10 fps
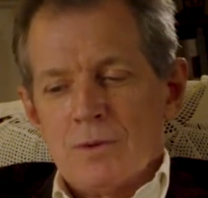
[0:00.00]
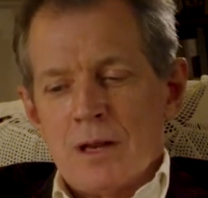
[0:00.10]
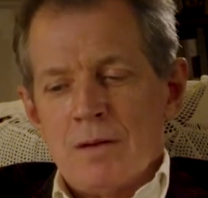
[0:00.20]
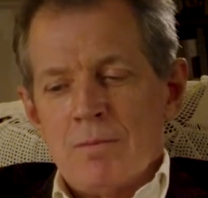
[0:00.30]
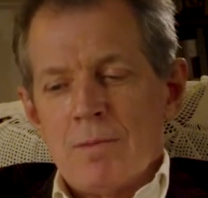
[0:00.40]

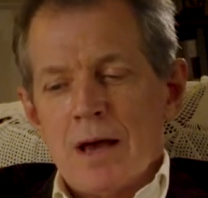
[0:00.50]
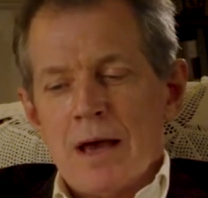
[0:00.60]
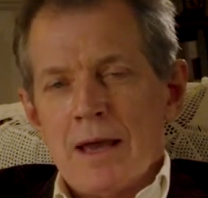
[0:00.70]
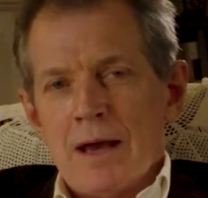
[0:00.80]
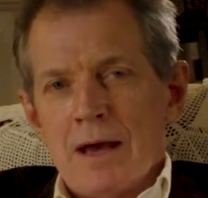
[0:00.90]
when
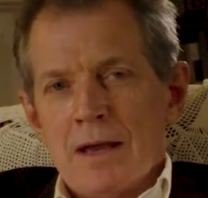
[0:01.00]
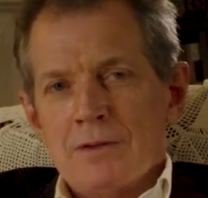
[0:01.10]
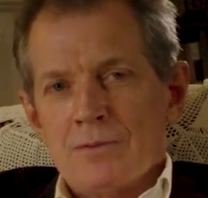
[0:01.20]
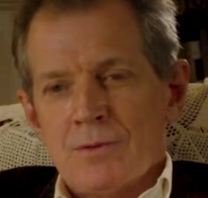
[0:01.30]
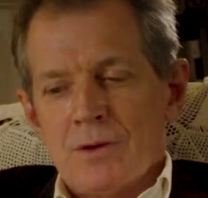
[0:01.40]
my
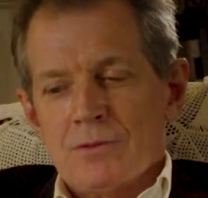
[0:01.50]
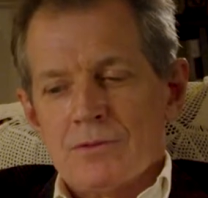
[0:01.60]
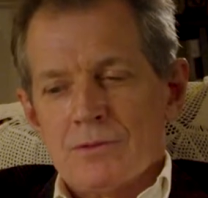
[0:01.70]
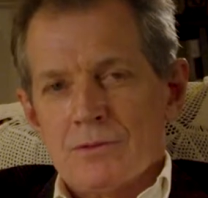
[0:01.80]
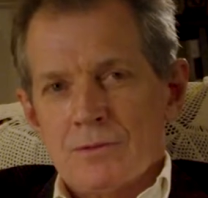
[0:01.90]
eyes
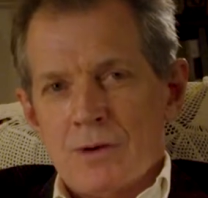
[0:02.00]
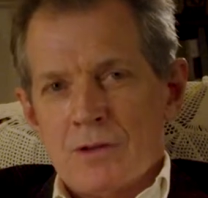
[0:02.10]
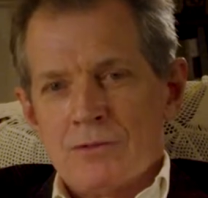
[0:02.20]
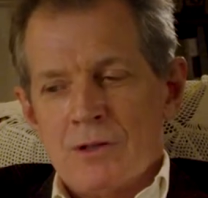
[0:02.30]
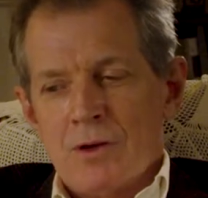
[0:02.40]
first
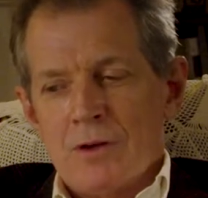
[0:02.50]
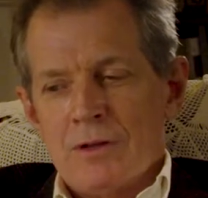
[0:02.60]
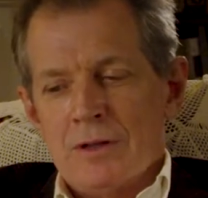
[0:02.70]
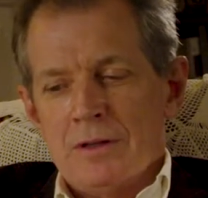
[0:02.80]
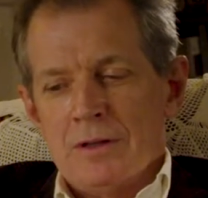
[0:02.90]
rested on
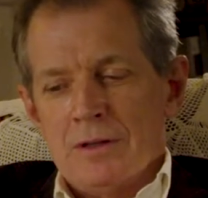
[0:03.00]
her,